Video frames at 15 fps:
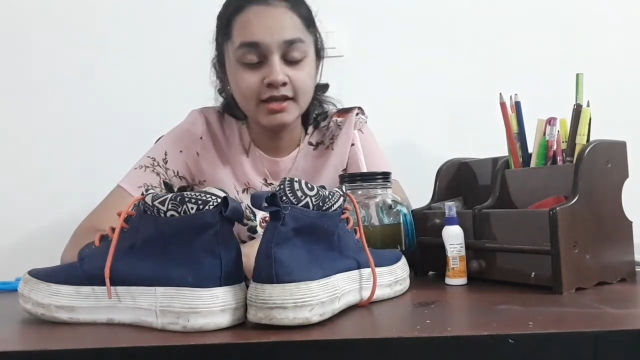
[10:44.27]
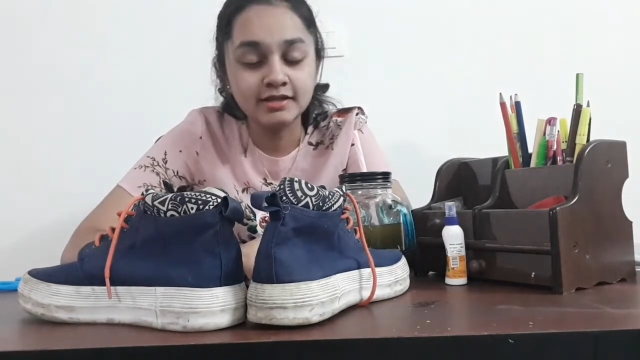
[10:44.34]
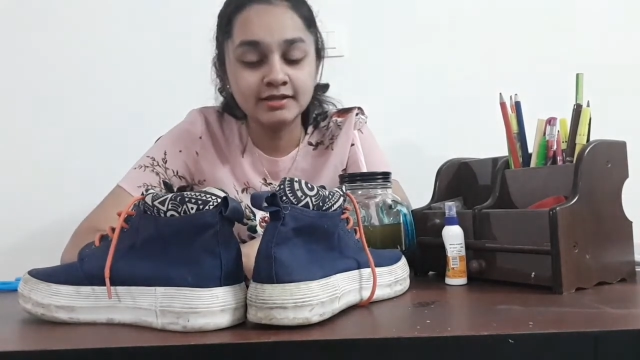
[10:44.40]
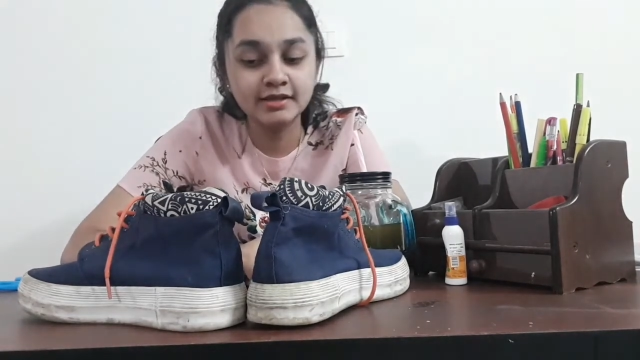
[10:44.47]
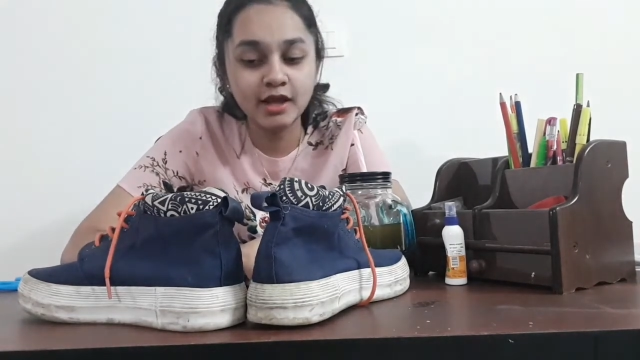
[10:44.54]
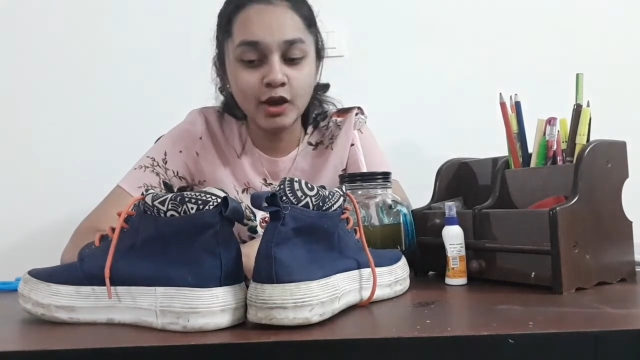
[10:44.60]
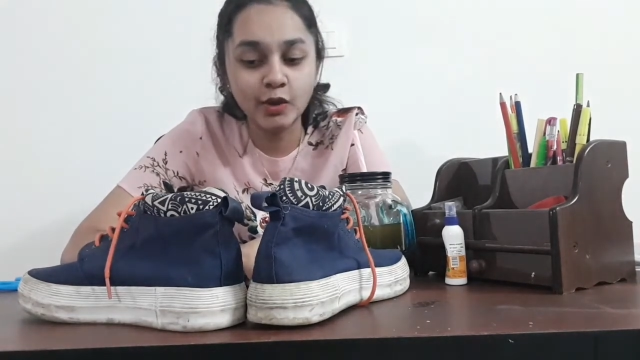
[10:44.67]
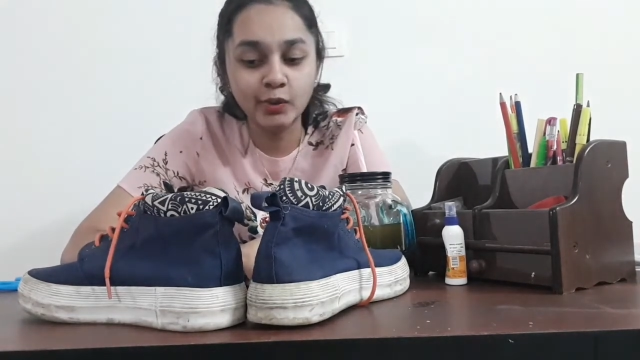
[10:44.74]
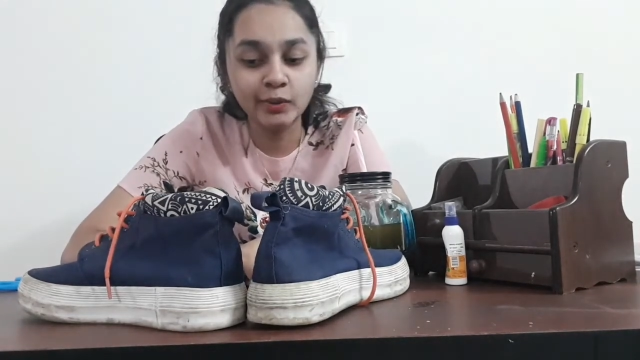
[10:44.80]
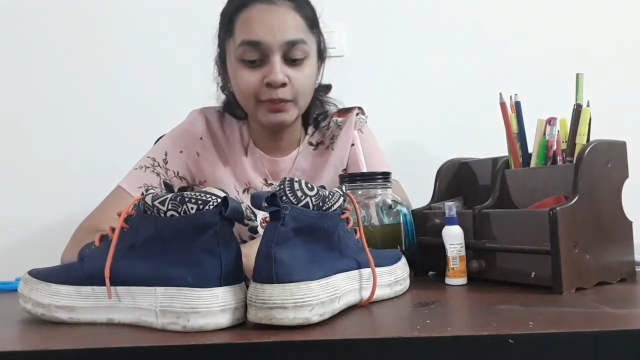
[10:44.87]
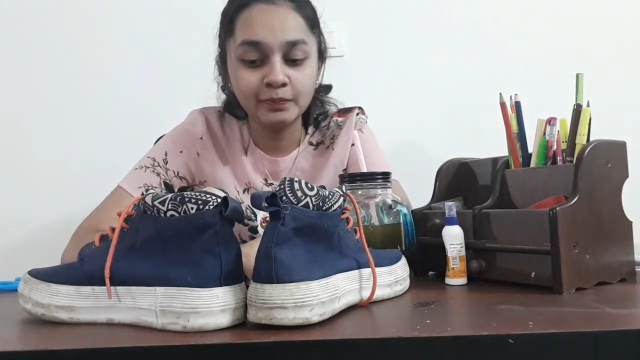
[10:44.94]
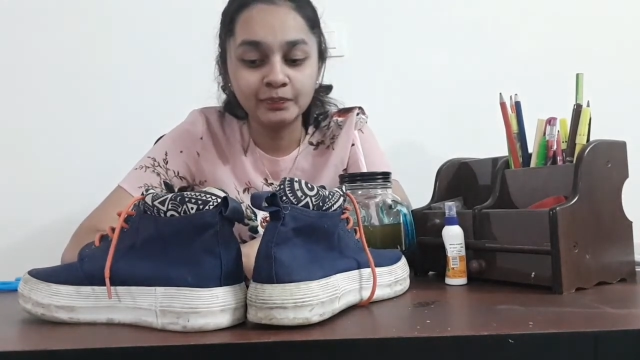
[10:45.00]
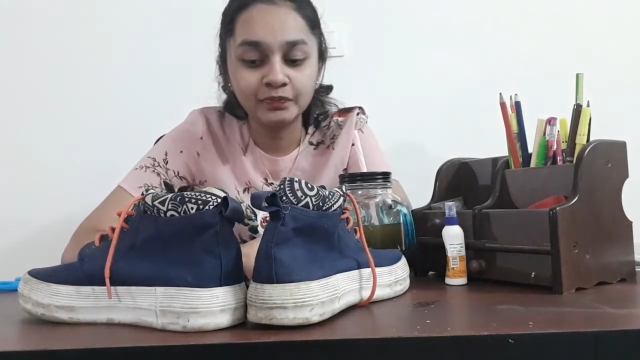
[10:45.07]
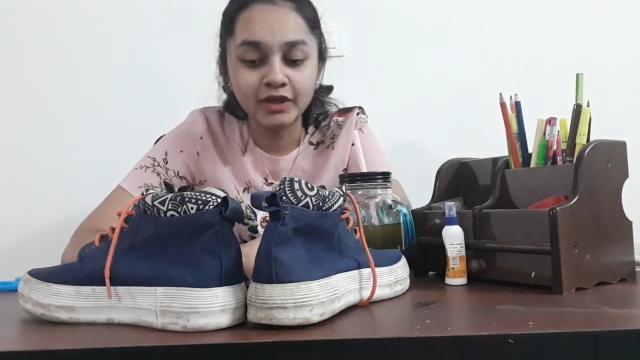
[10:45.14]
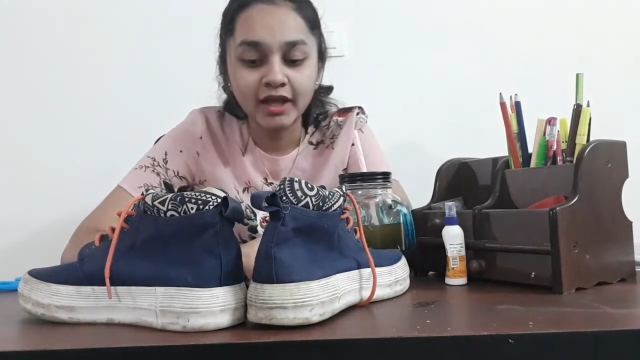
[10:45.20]

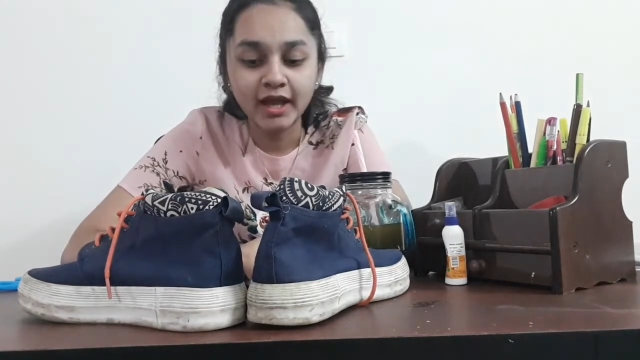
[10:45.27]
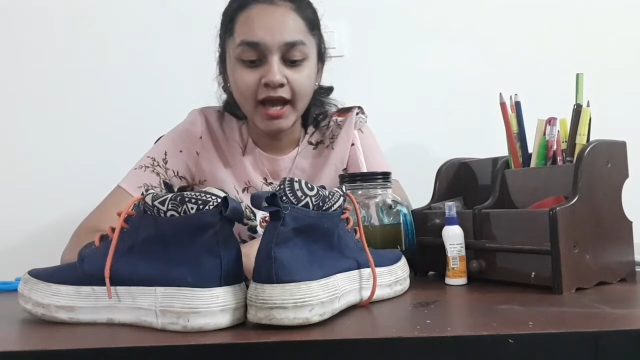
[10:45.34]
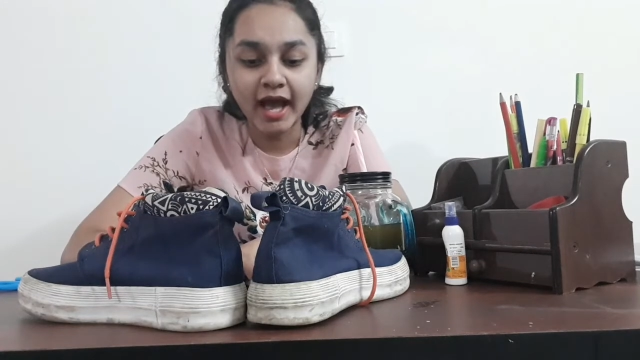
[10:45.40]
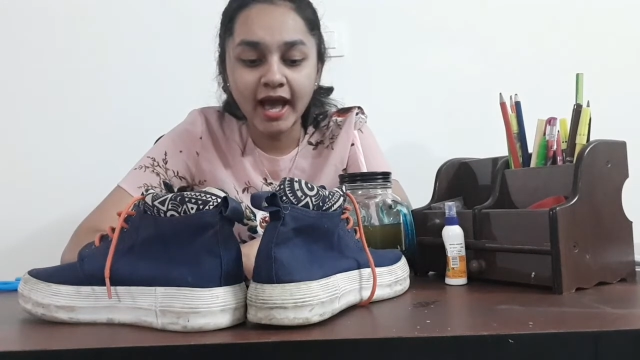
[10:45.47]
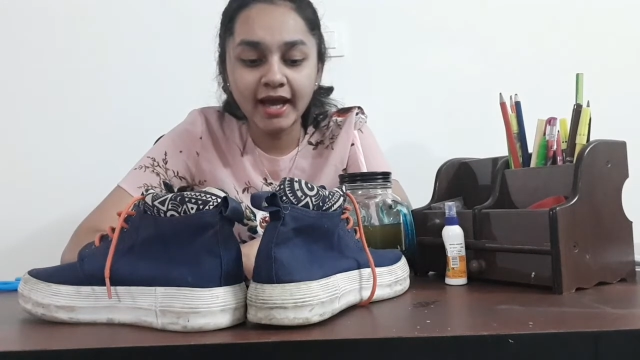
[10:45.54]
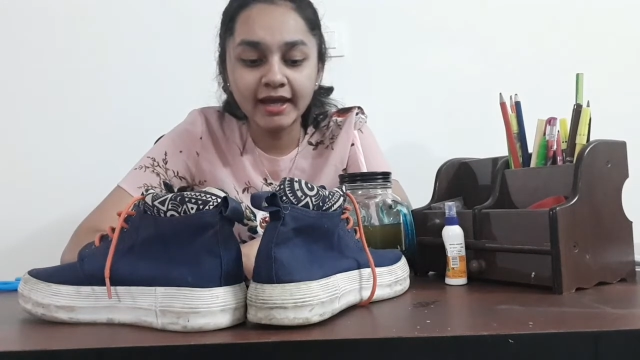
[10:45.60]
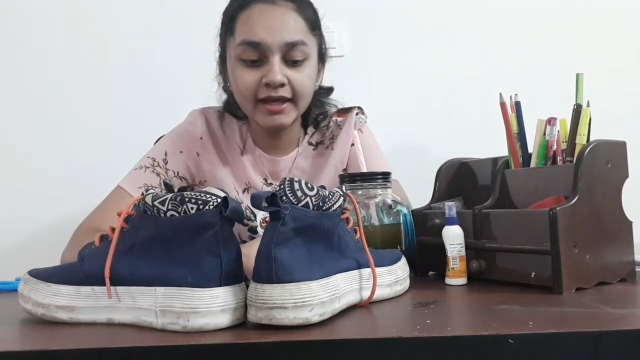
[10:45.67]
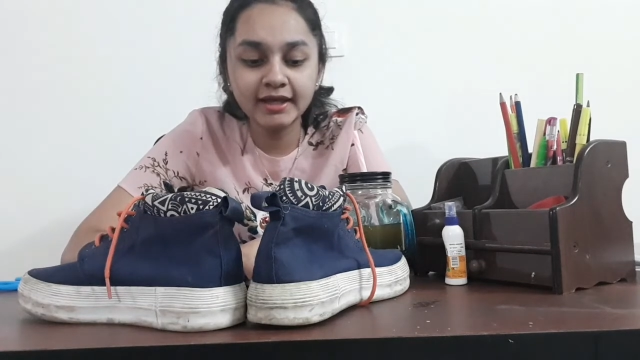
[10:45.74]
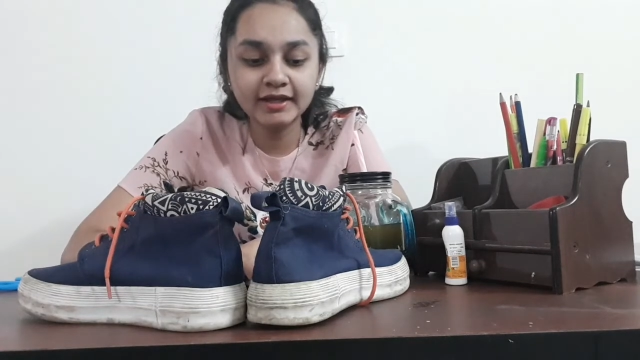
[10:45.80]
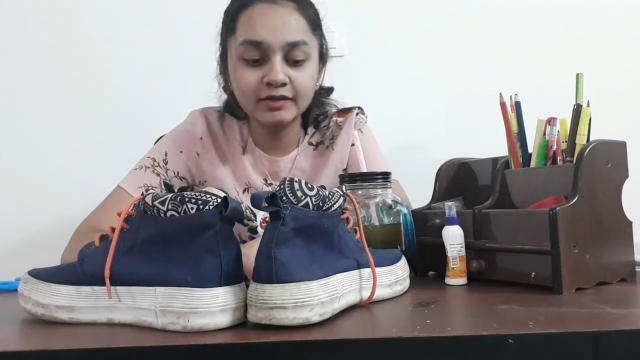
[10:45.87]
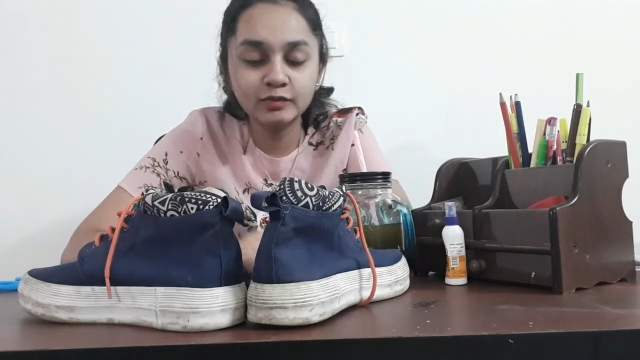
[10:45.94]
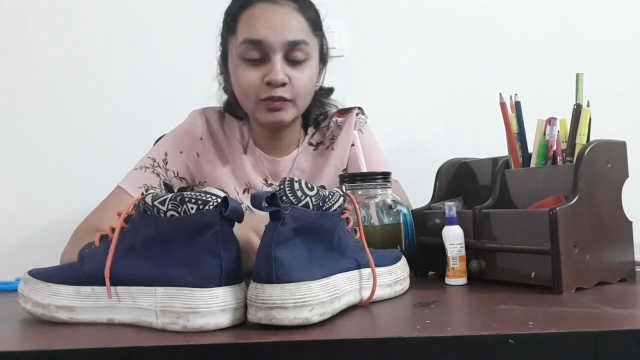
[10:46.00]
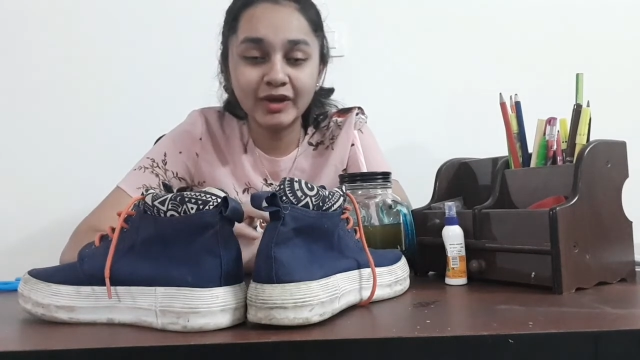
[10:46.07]
So I